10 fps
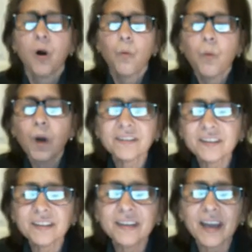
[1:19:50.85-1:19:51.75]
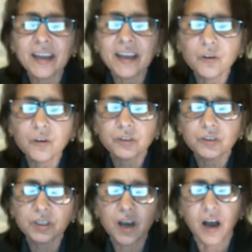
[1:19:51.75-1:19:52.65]
What did they do
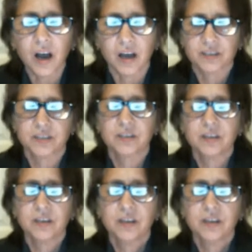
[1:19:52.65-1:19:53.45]
to us?